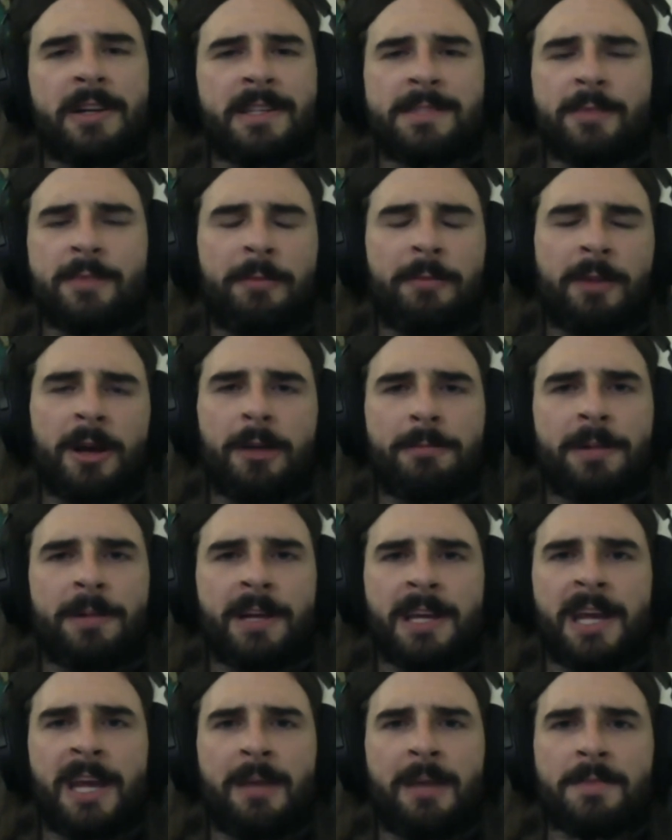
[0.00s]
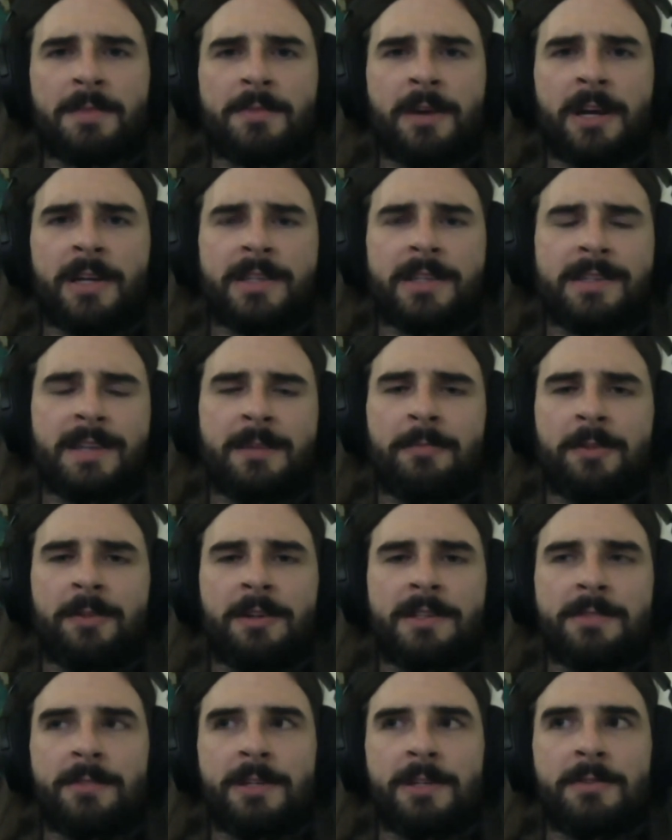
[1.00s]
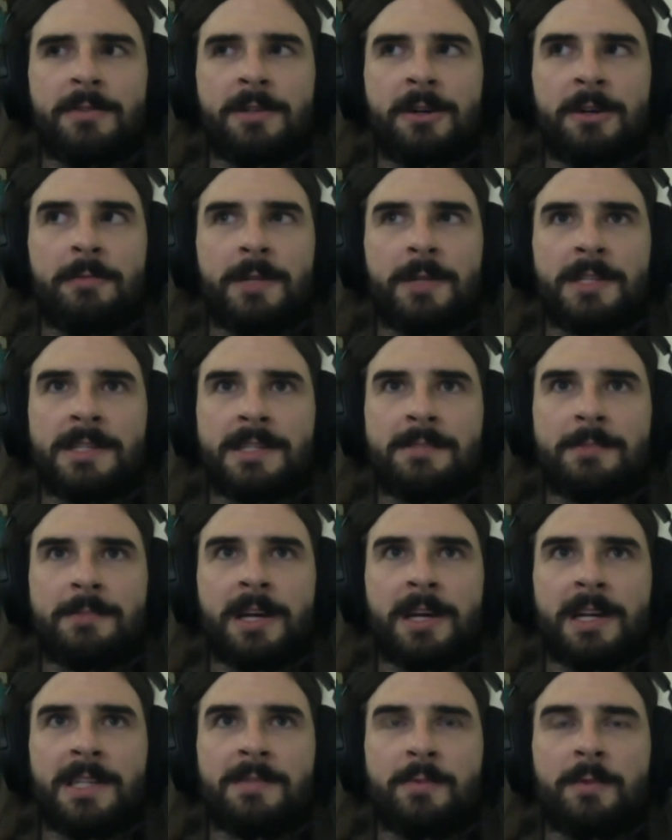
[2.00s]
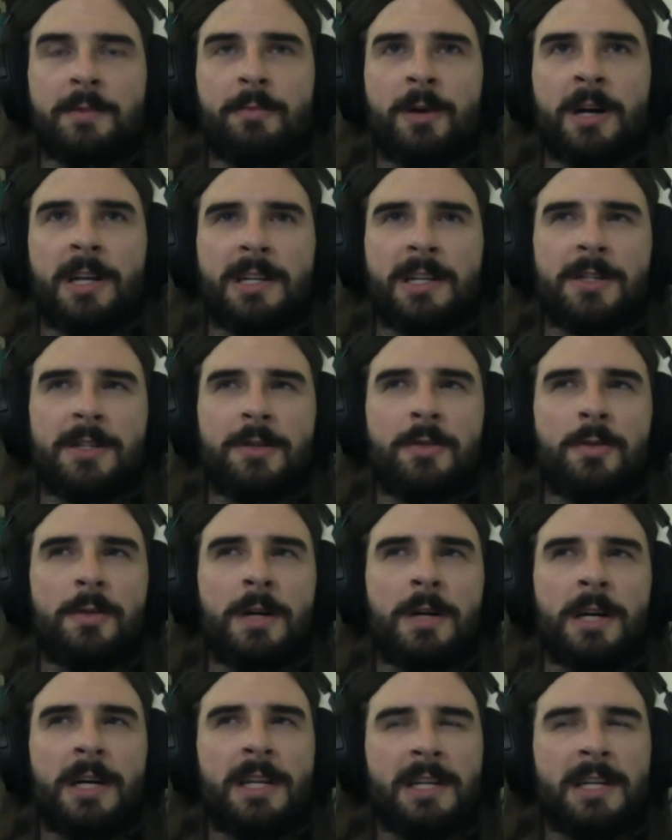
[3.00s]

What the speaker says: It's why we all play games, right? Same reason we do tournaments is because we want to